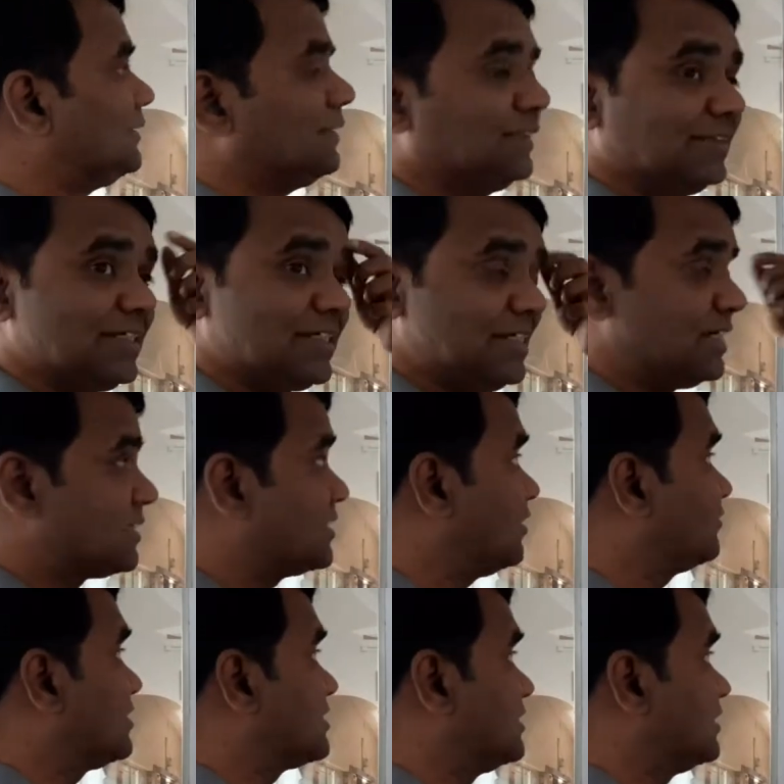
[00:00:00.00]
The center
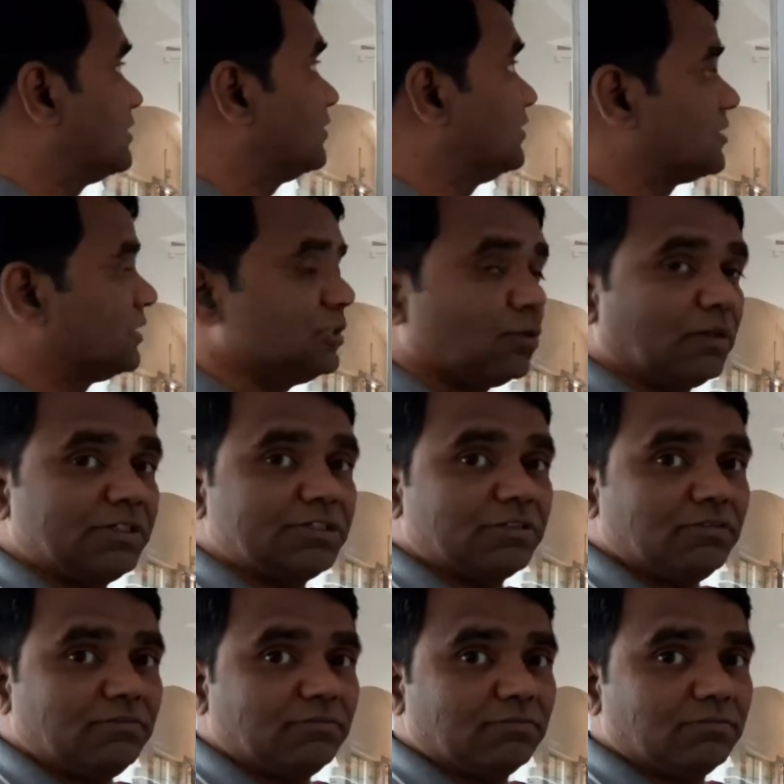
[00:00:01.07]
of the cylinder is the
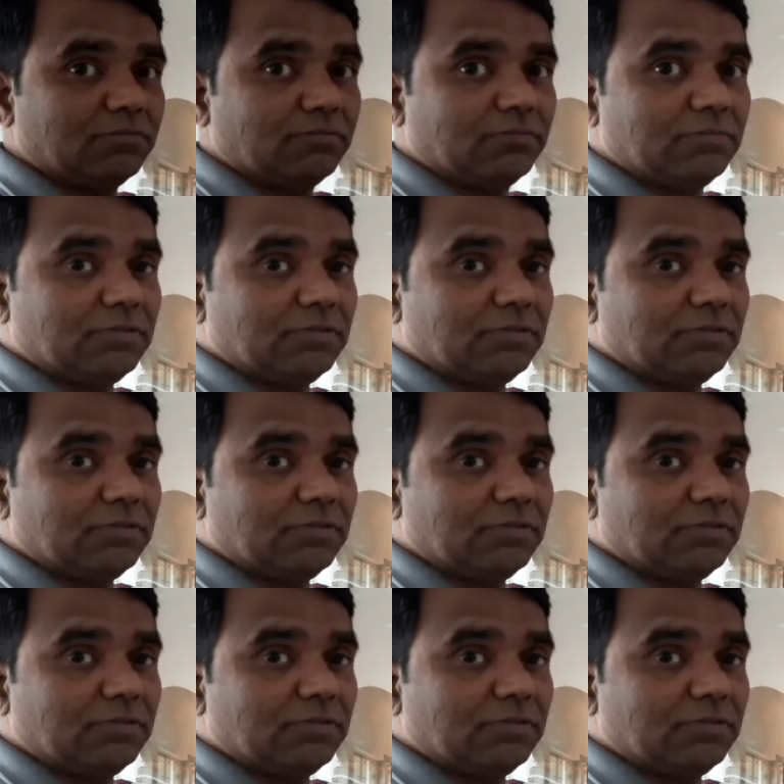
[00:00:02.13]
origin,